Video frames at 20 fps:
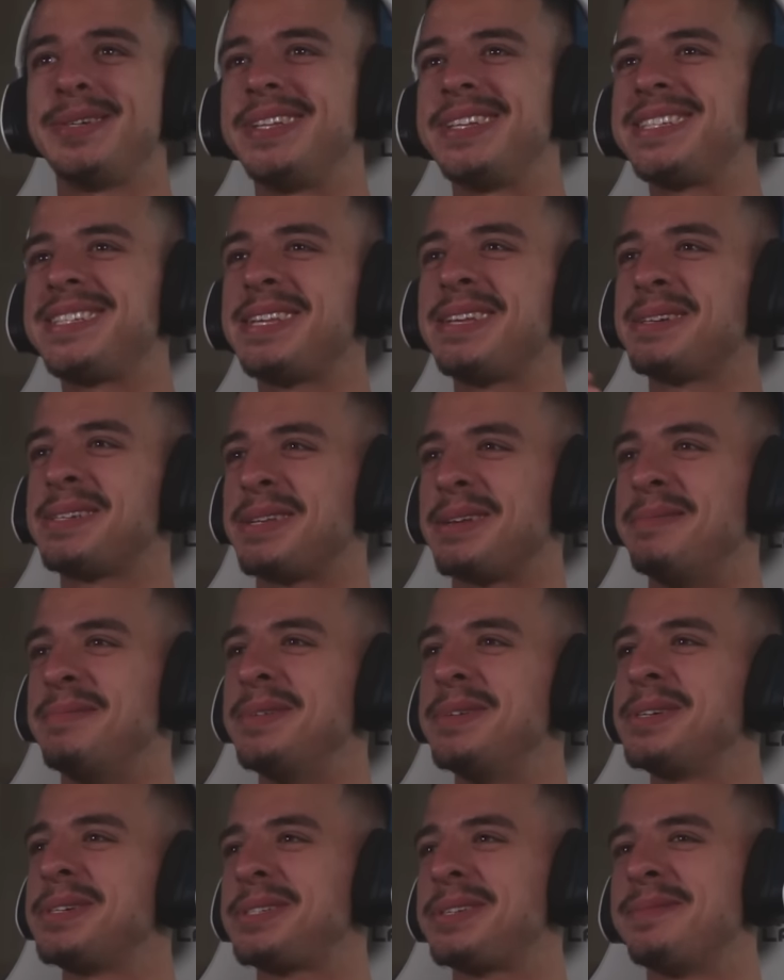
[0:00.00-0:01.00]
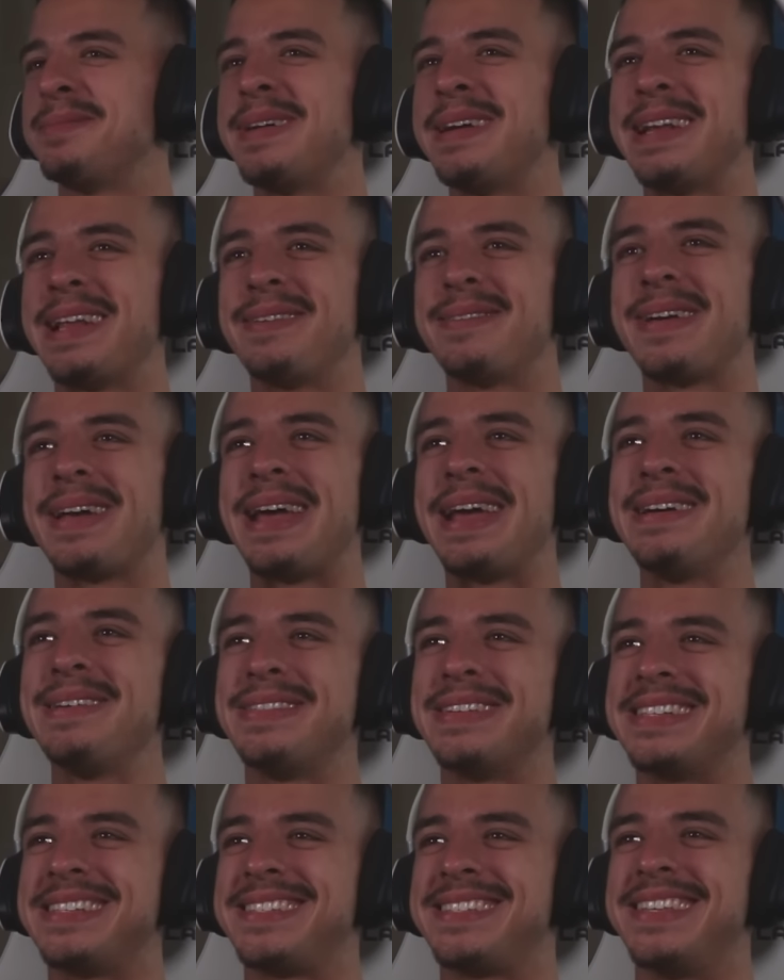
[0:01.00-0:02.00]
Dude, this is the most emotional man I've
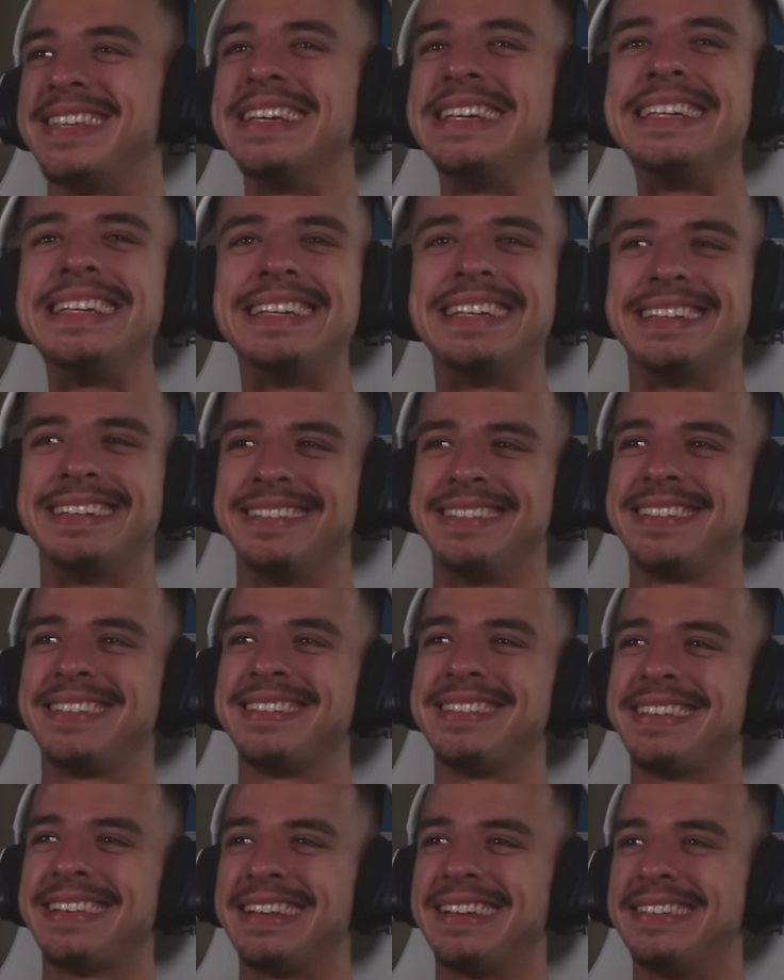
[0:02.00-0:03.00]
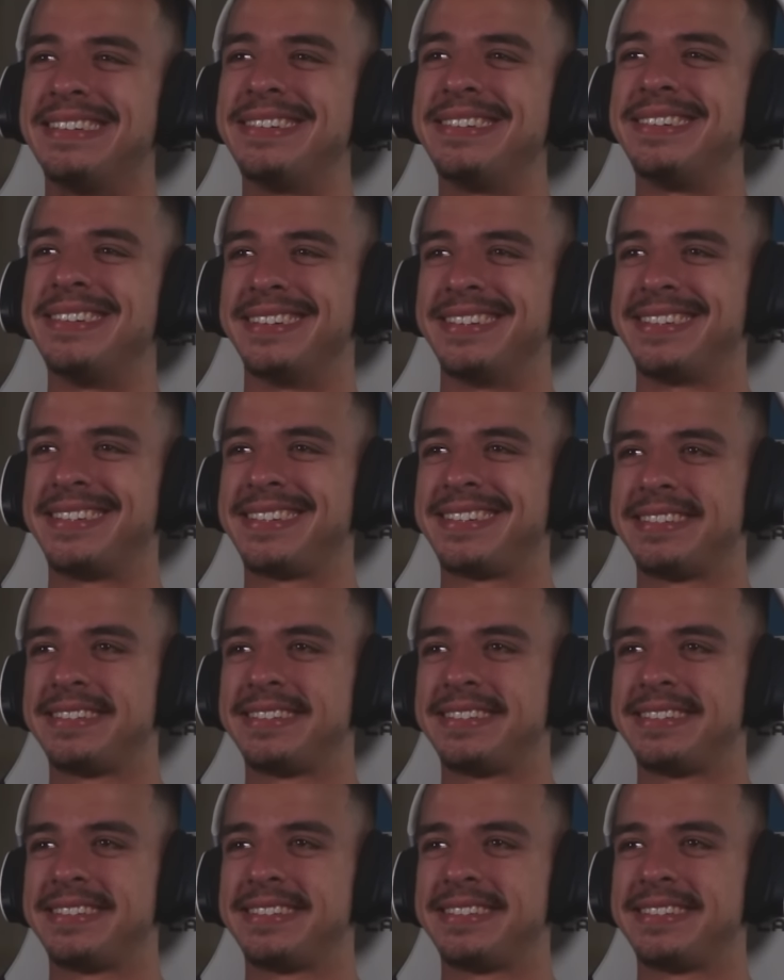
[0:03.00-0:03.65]
ever seen. Good lord.